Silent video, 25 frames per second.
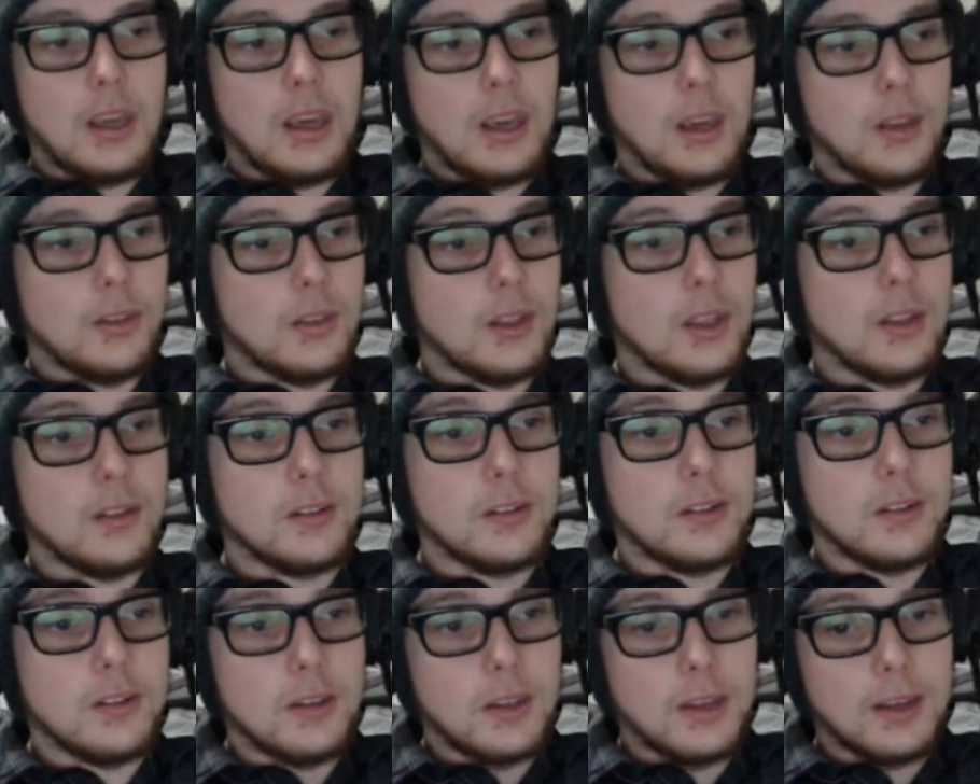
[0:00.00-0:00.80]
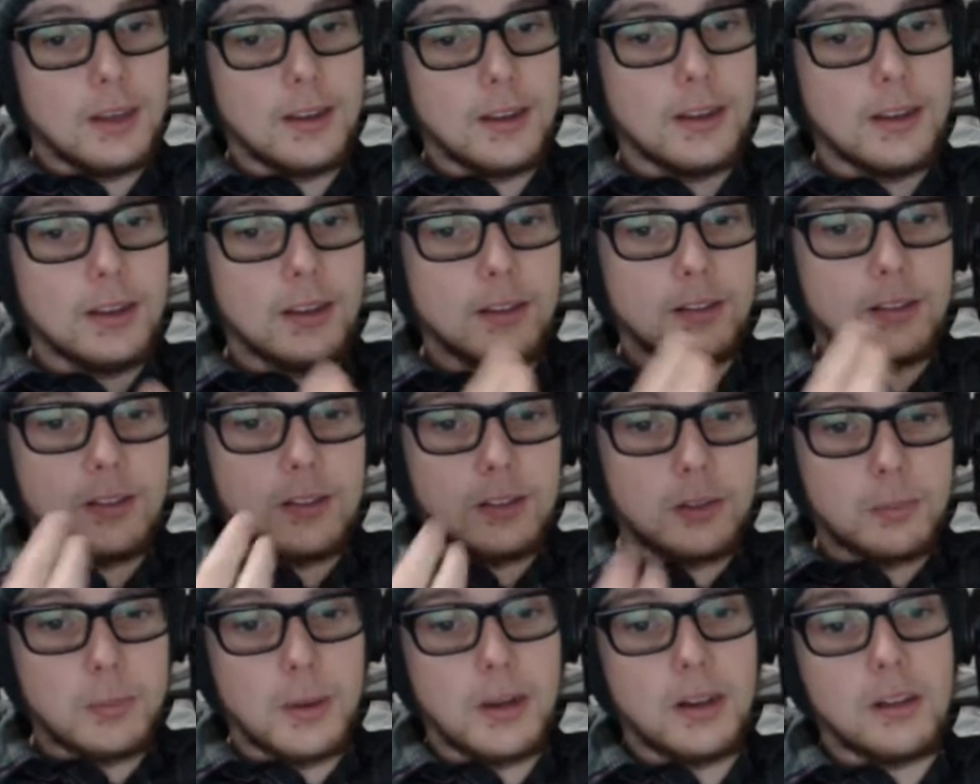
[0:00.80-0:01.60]
and then
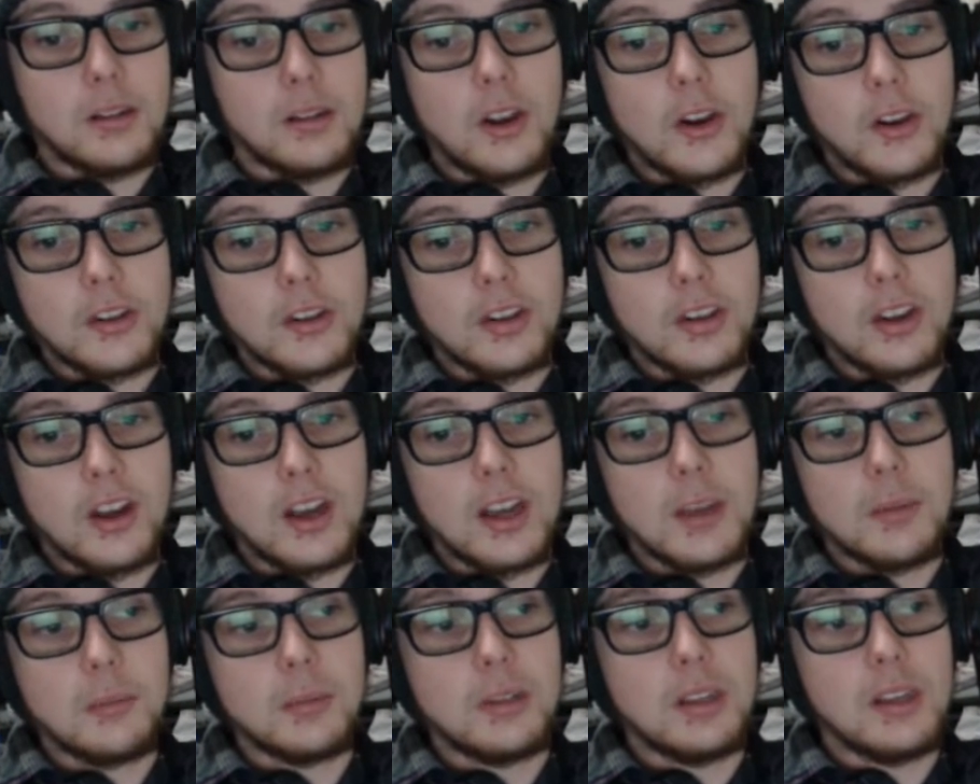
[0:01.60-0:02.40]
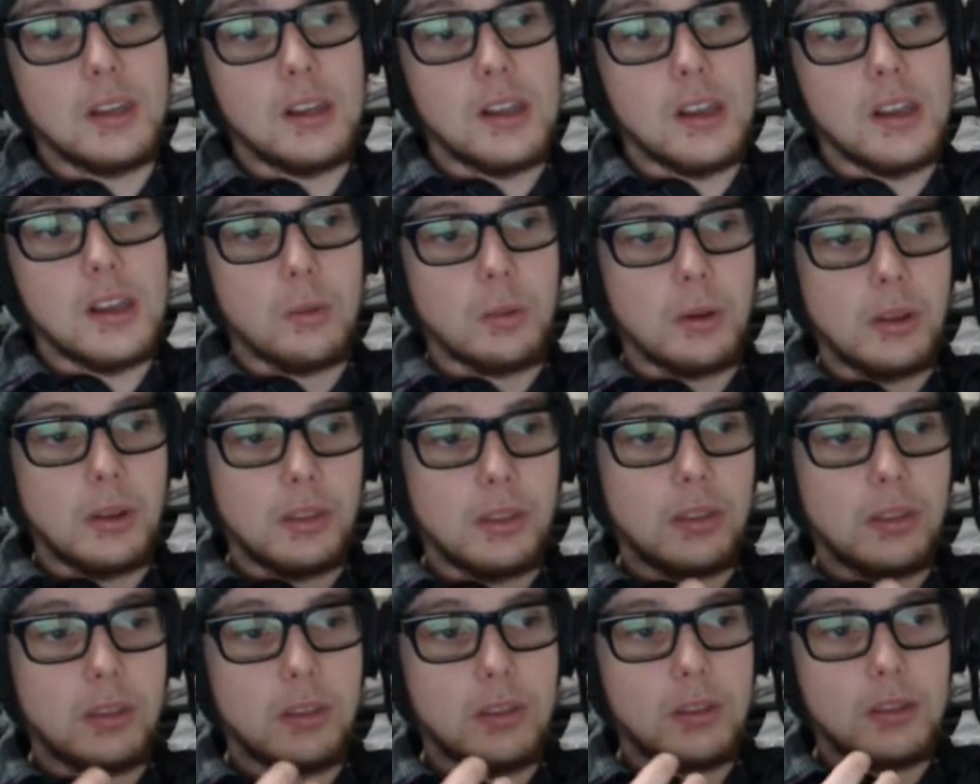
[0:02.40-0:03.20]
spent a lot of time dealing
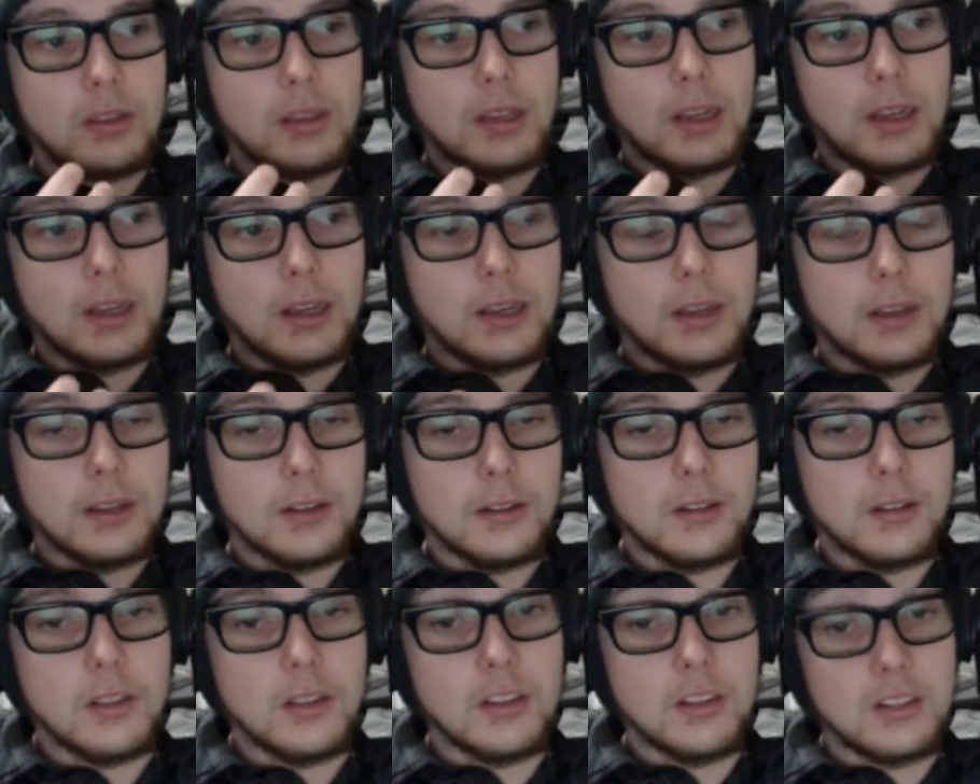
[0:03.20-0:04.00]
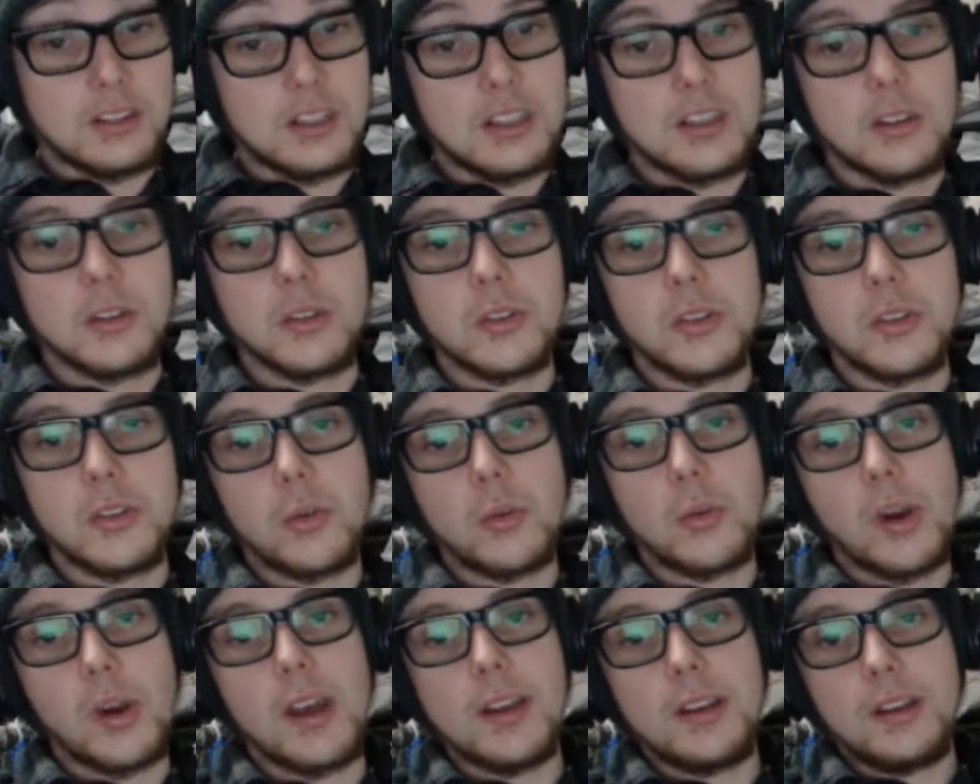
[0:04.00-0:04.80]
with the Xenos
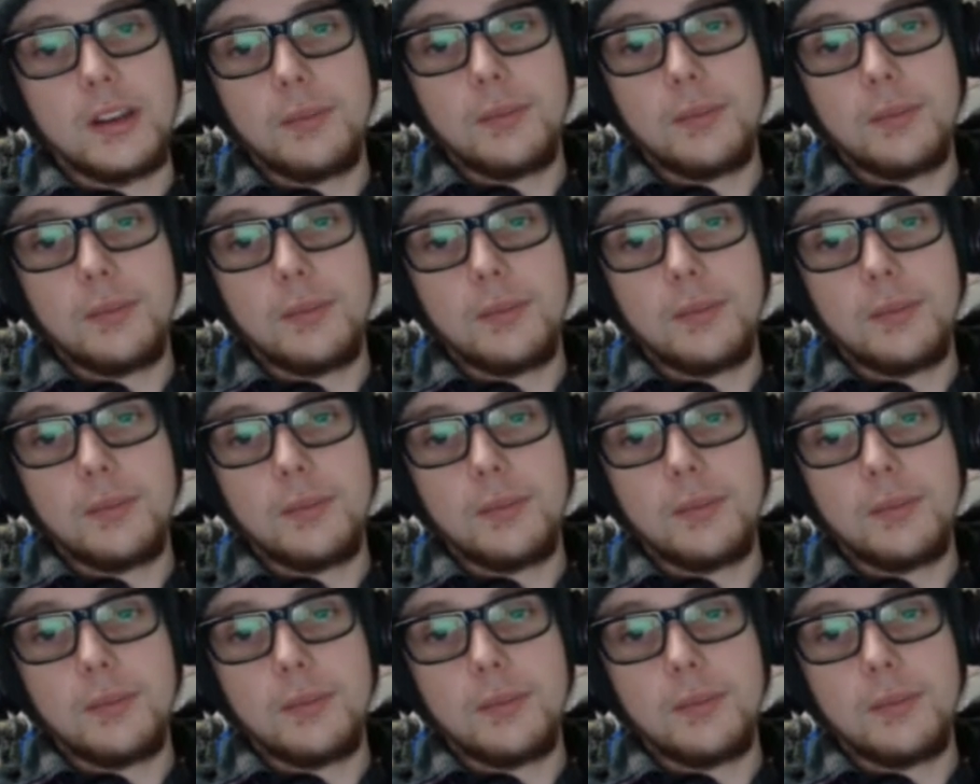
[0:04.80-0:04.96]
threat.